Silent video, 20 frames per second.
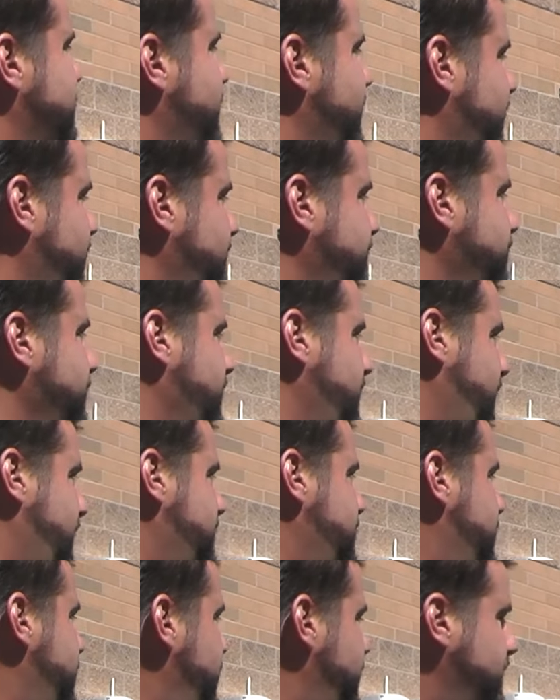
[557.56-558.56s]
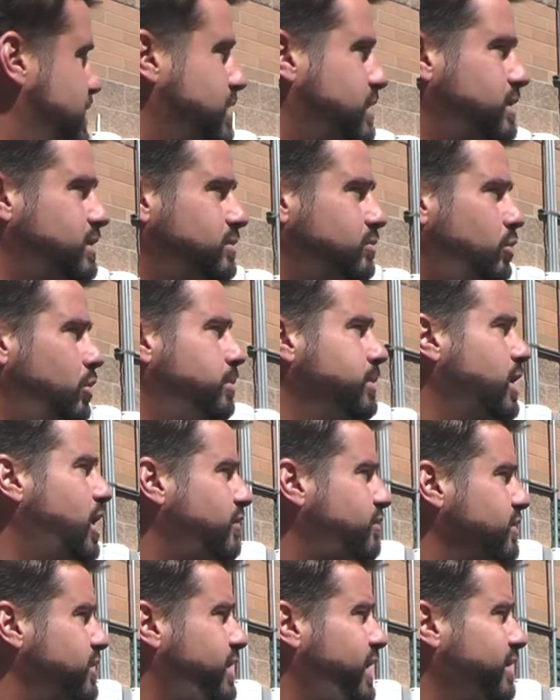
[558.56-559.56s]
in there, and then we'll be
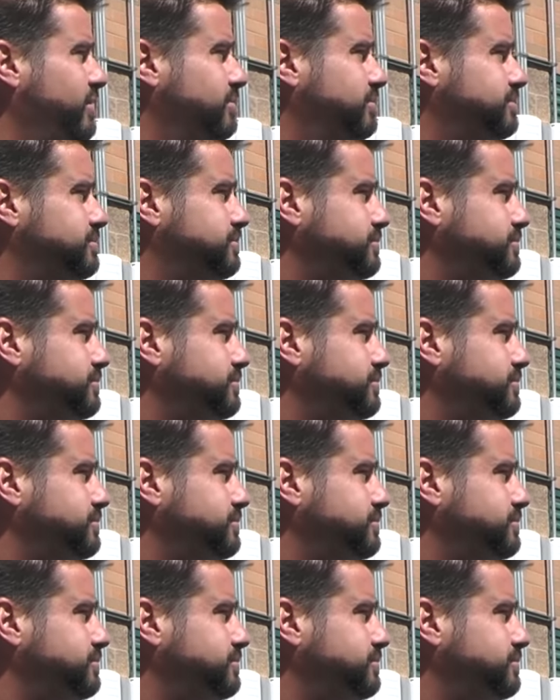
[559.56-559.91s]
off for the day.